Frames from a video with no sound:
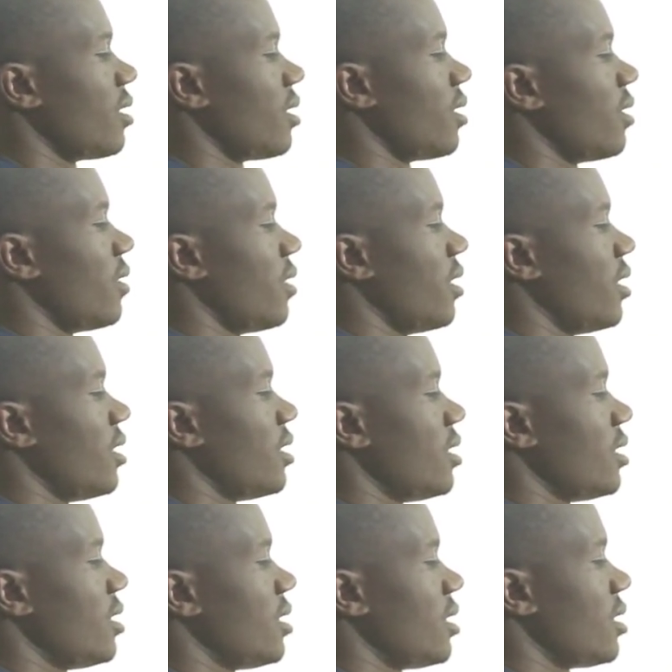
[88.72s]

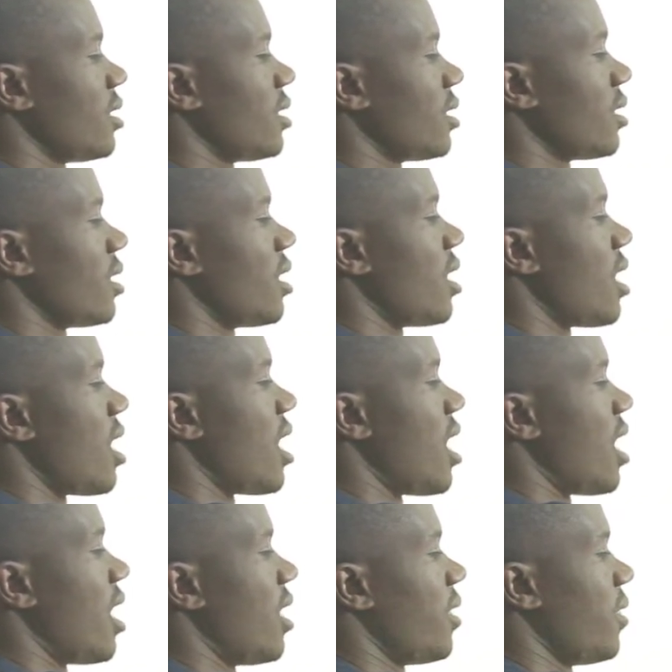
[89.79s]
this
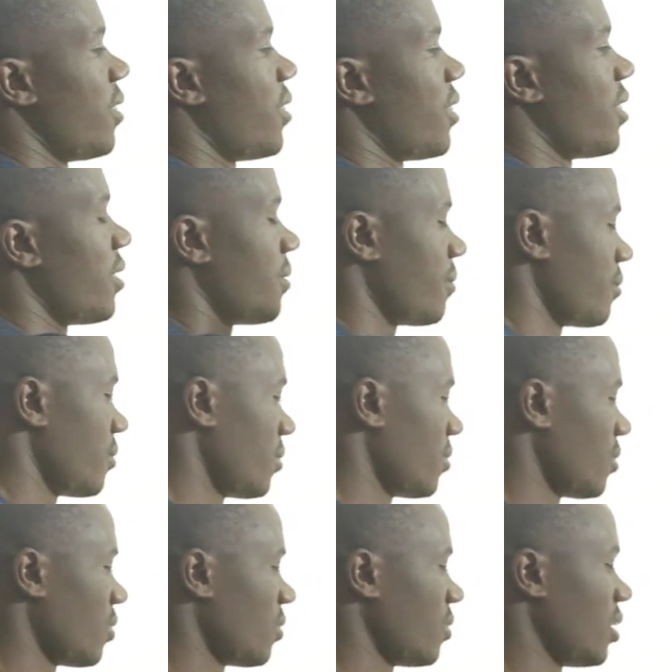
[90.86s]
as,
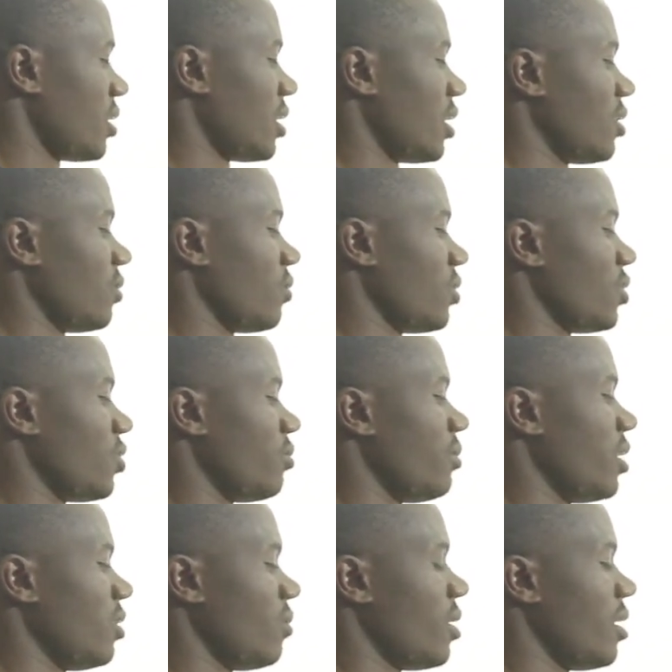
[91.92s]
we are starting with Roman
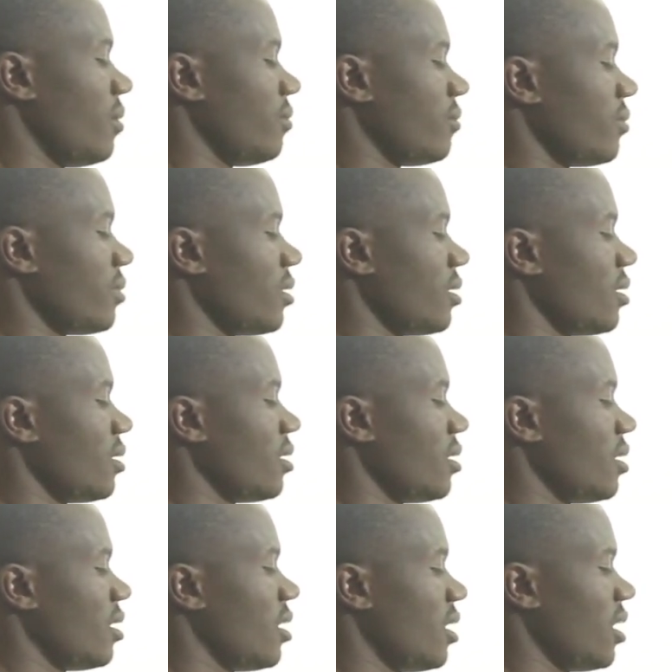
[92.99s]

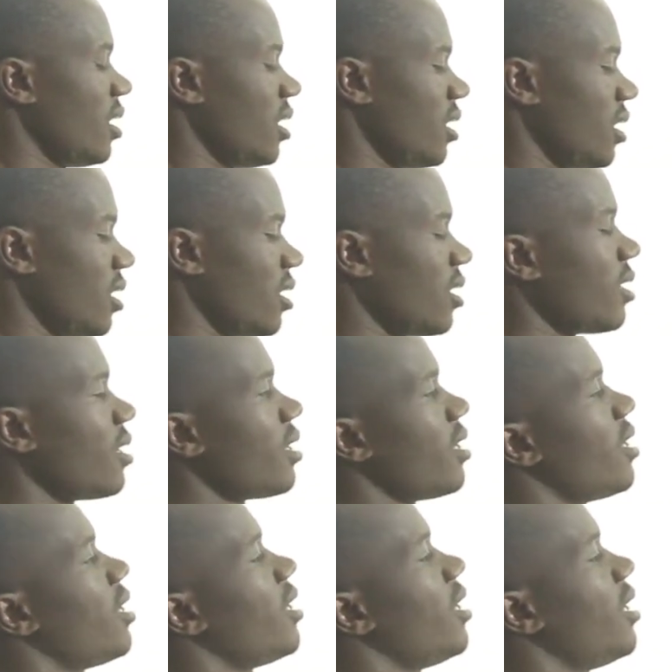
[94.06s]
1.
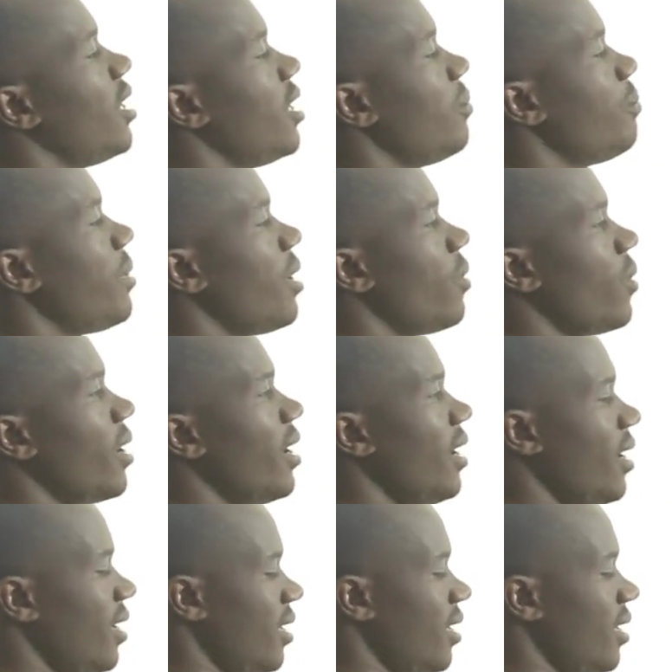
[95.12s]
A power